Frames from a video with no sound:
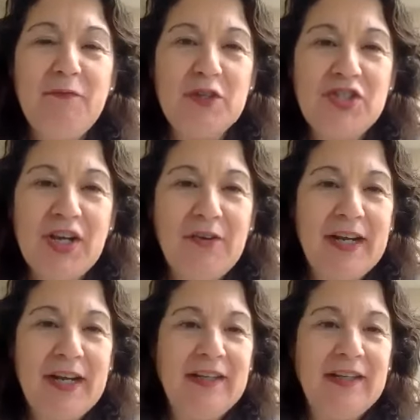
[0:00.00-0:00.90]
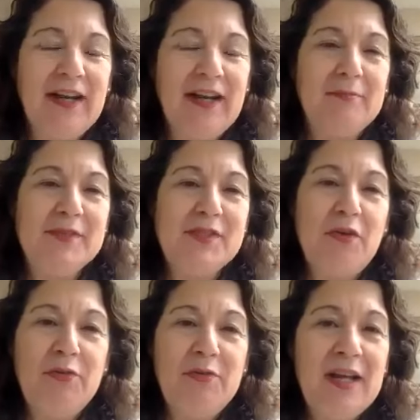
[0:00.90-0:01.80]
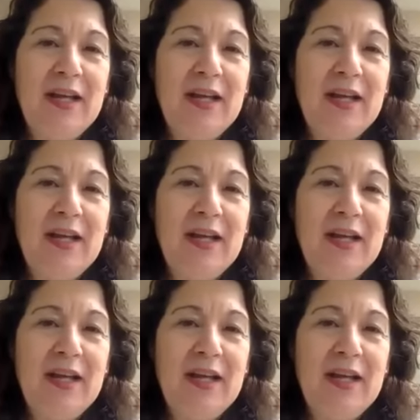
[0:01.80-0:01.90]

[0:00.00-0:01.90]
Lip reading: for sharing so